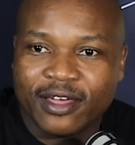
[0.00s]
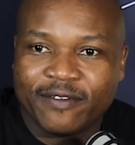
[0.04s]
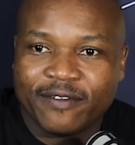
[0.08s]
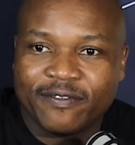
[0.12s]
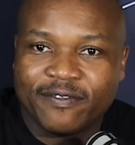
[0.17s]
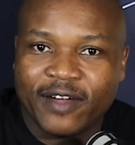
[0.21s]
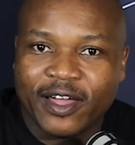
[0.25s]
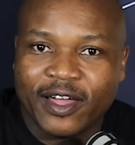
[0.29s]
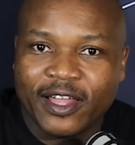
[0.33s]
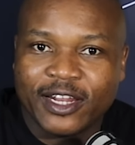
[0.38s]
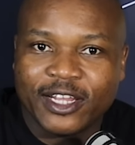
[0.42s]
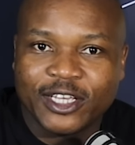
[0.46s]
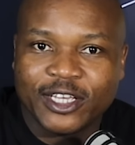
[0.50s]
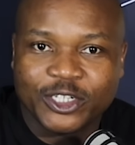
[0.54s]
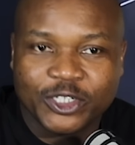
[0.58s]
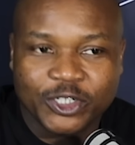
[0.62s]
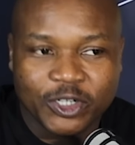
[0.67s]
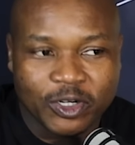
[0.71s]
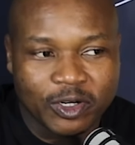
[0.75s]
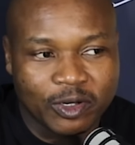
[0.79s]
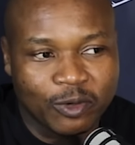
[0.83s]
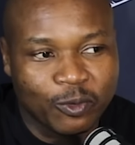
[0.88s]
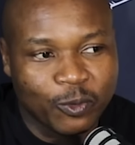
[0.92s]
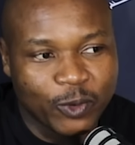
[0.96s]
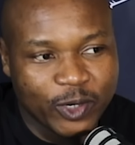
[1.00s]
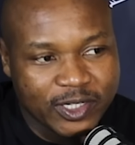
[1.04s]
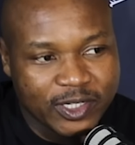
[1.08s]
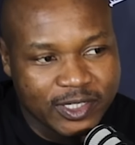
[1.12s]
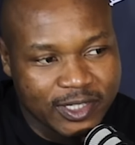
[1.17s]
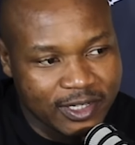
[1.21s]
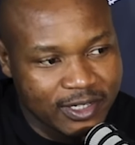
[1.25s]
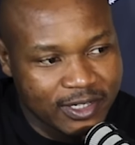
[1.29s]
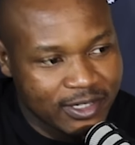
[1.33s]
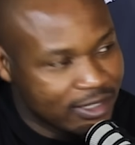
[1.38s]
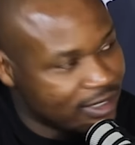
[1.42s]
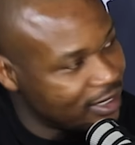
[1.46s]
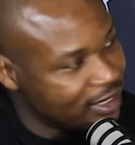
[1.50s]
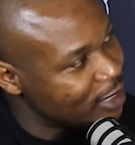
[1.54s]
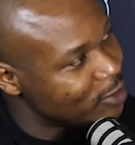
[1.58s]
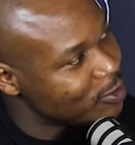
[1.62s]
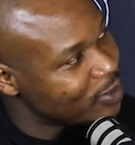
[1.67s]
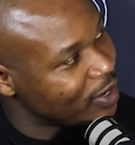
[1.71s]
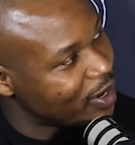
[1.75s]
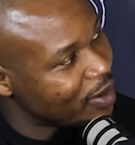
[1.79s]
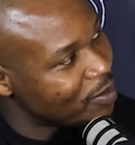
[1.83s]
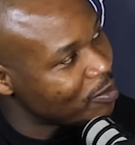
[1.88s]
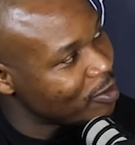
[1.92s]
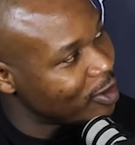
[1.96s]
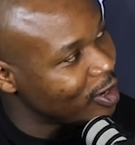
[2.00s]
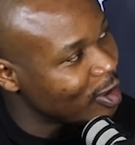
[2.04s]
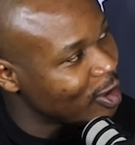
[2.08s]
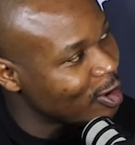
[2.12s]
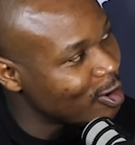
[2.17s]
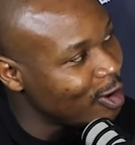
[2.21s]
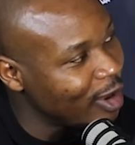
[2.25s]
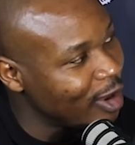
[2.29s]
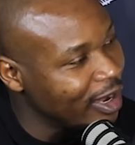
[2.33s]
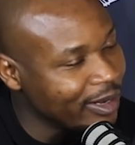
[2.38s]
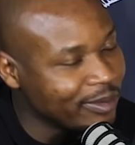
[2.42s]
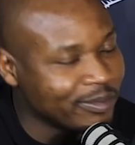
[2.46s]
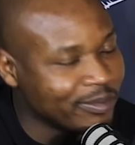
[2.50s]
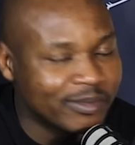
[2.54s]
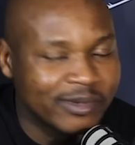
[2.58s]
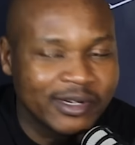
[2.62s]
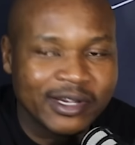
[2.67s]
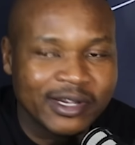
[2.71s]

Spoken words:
a financial wizard. That's what I'm going to call him.